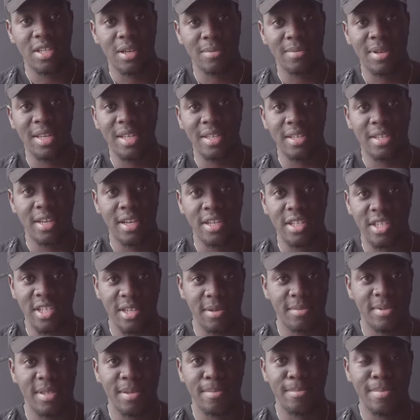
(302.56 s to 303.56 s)
some
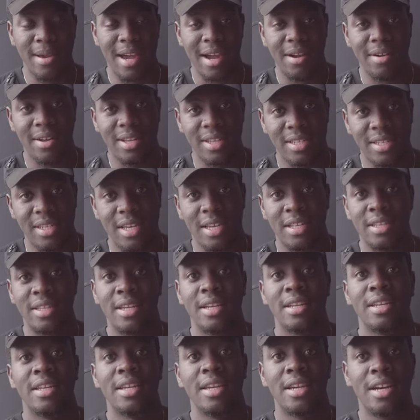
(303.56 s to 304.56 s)
internships in Paris, and
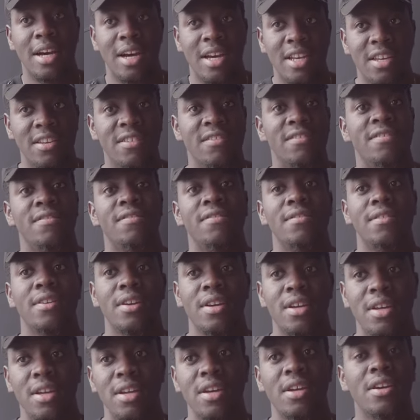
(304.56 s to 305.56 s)
then he kind of
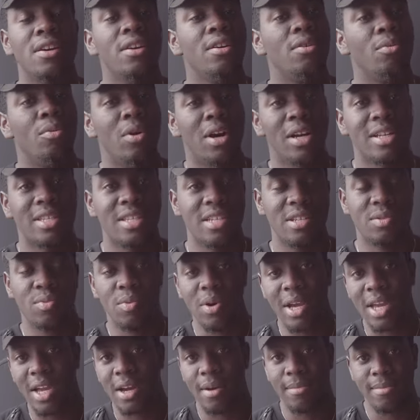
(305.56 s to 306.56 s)
worked his
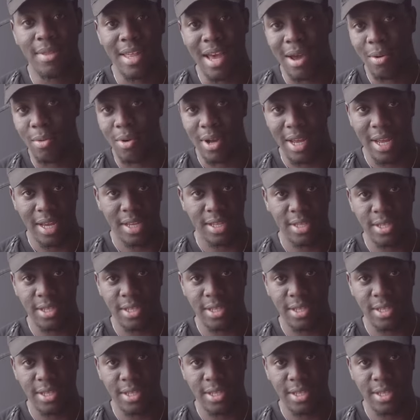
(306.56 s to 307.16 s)
way up that way.